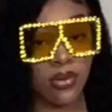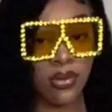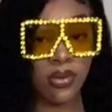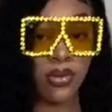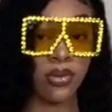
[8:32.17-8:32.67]

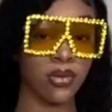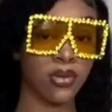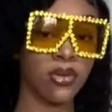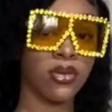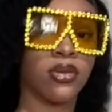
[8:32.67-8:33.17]

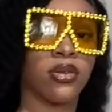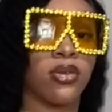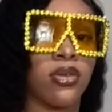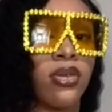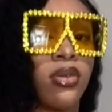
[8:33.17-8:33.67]

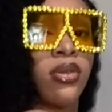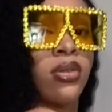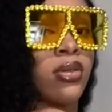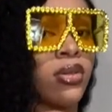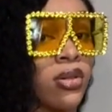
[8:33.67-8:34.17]

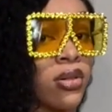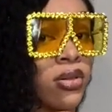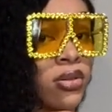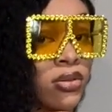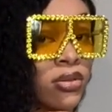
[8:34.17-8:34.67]

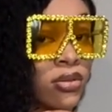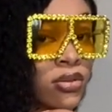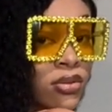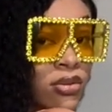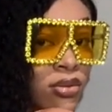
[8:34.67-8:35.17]

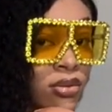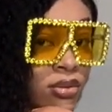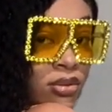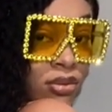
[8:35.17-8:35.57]
Nobody speaks.